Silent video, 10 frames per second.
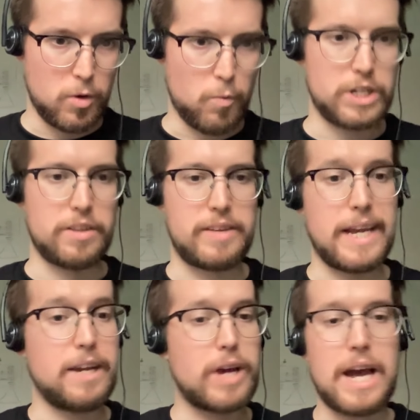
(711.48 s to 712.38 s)
which are
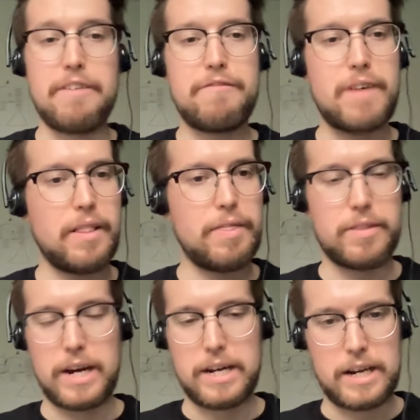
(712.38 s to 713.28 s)
saying, okay, I felt
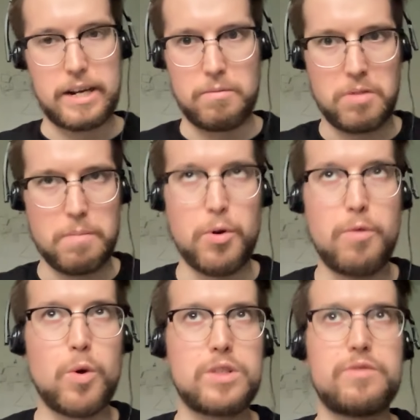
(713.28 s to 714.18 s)
uh, uh, the
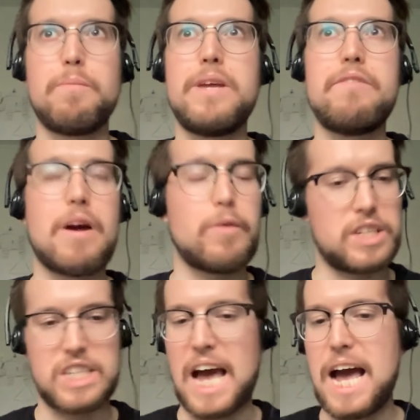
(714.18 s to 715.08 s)
book was for me very
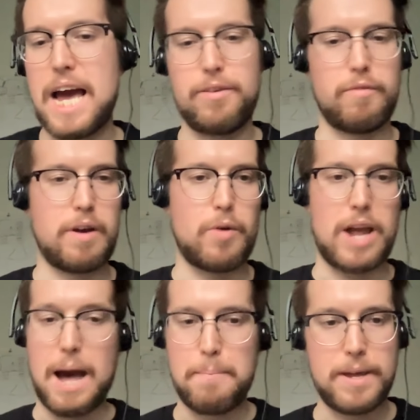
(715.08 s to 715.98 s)
sad or very
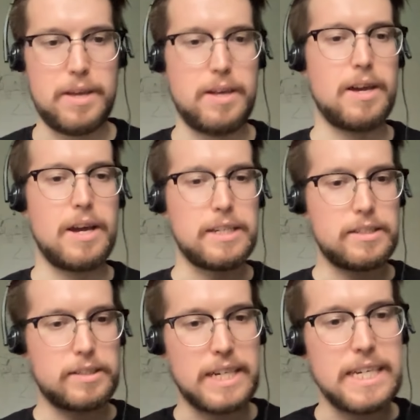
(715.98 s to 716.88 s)
happy.
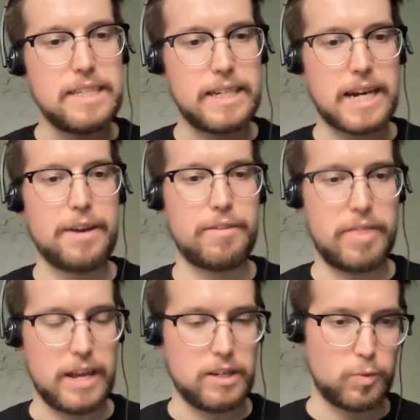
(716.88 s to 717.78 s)
This is the easy kind of
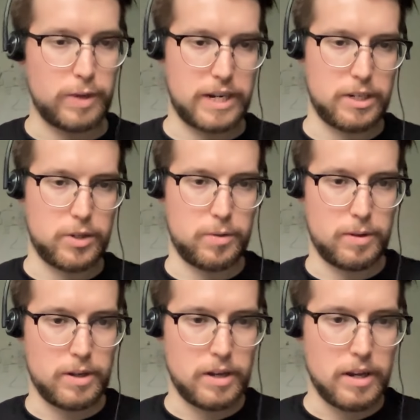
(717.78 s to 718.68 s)
things we can do.
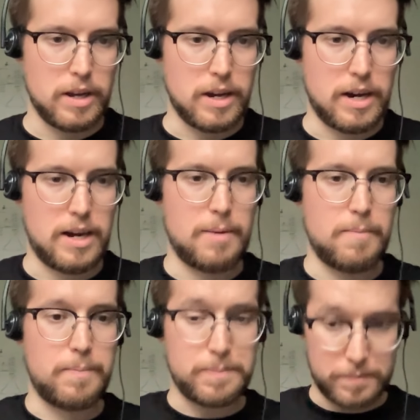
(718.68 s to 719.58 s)

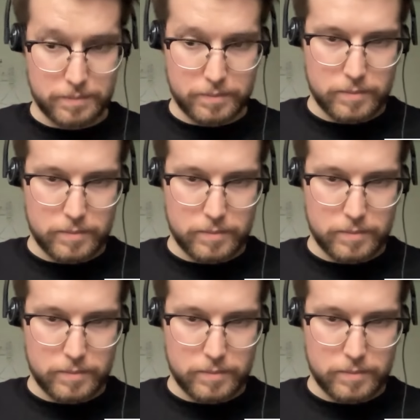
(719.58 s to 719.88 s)
Um,